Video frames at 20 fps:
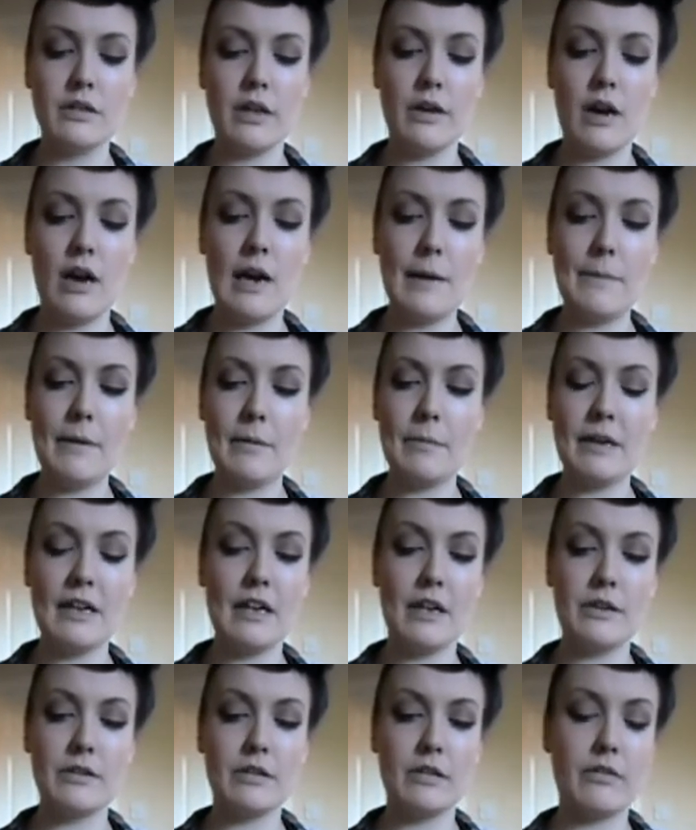So I'll
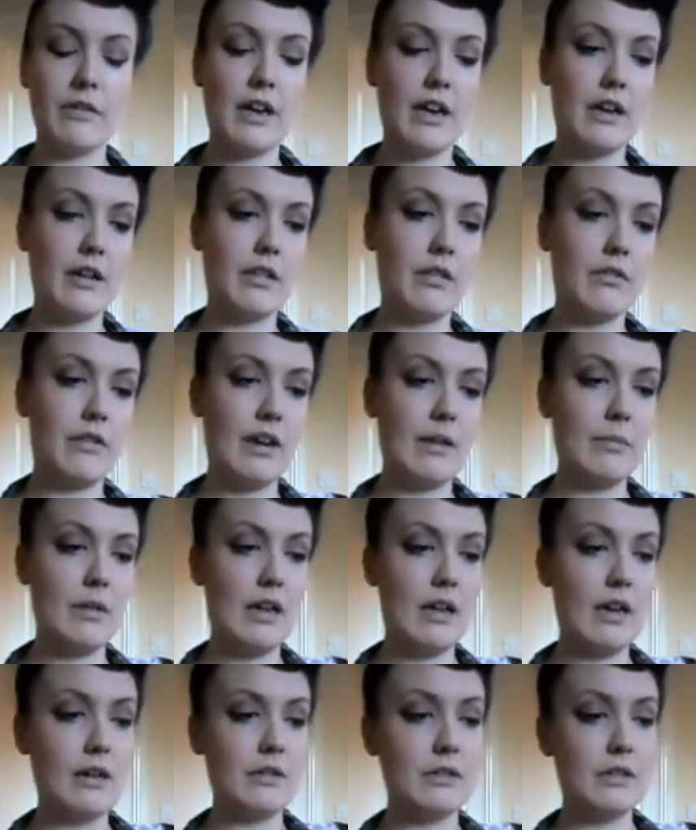probably use 303,
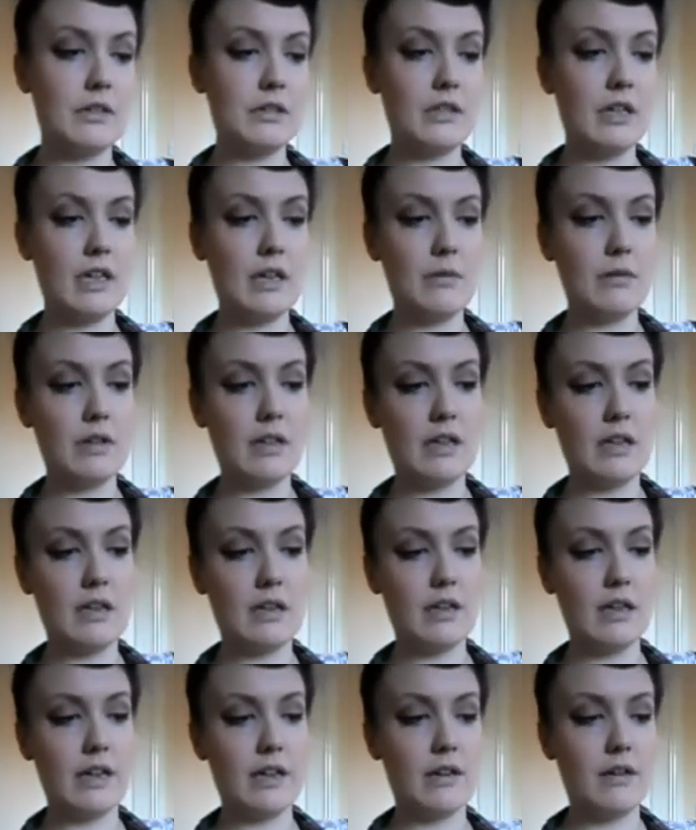but I'll just show you what they
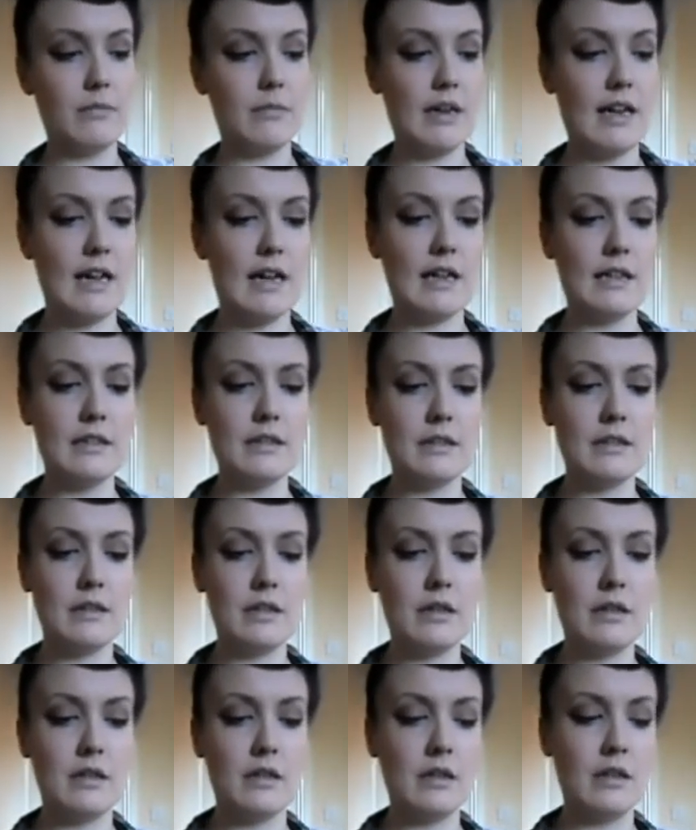look like on my
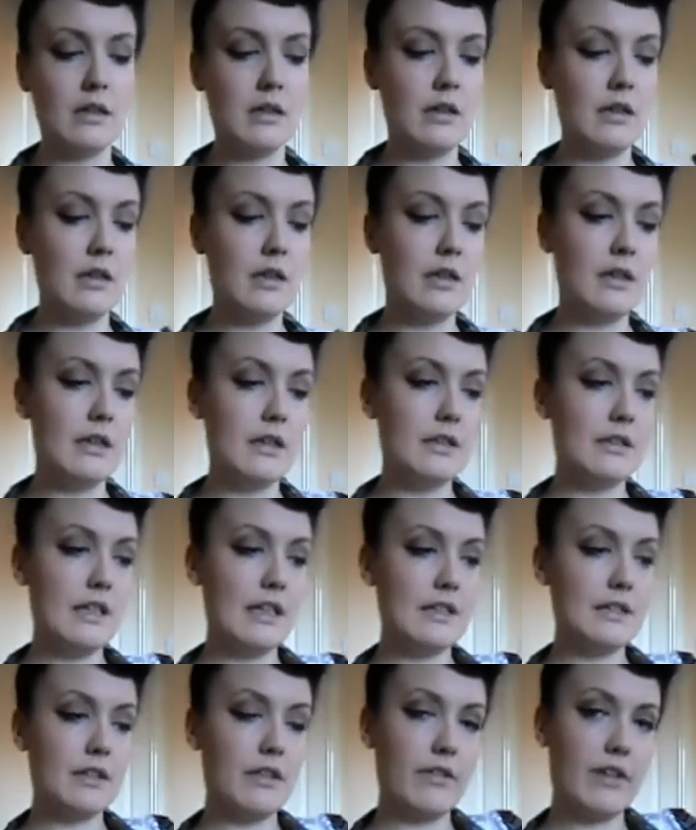hands.
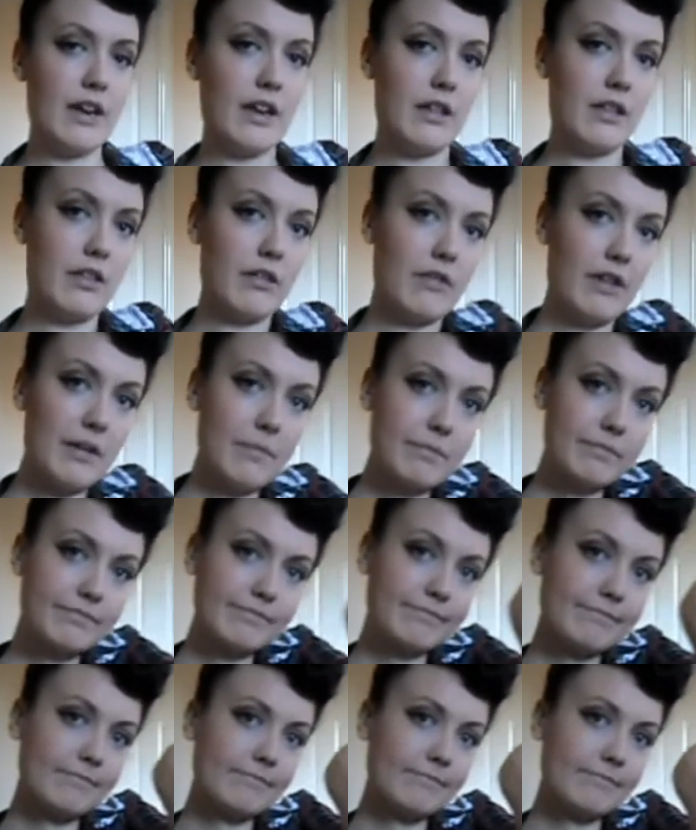So that's 303.